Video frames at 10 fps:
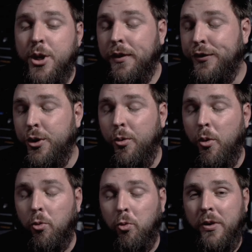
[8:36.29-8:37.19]
so if
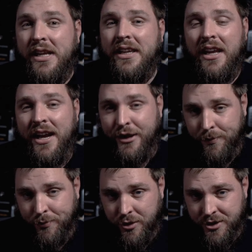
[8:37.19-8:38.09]
you really like
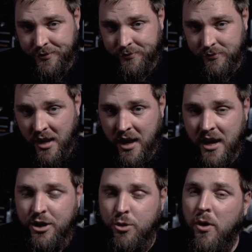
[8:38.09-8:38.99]
the person
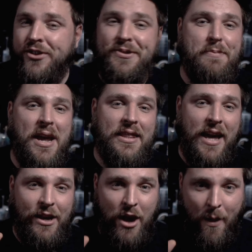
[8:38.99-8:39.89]
and you want to make
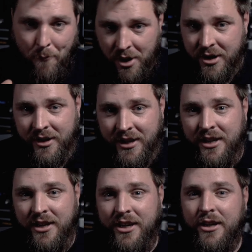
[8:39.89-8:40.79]
that
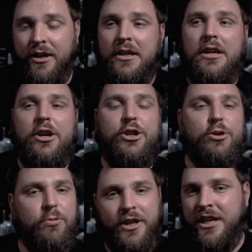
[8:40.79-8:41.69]
abundantly clear,
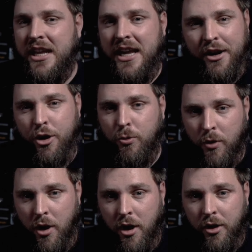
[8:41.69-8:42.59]
you really can't
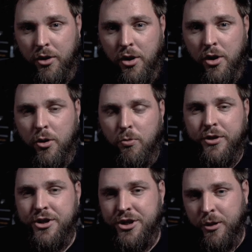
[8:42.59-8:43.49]
go wrong
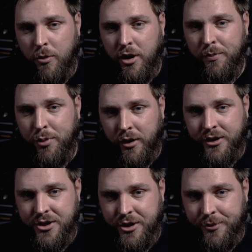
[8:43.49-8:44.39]
with a Shearwater
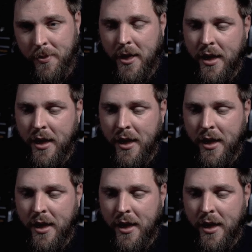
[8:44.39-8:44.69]
Perdix 2.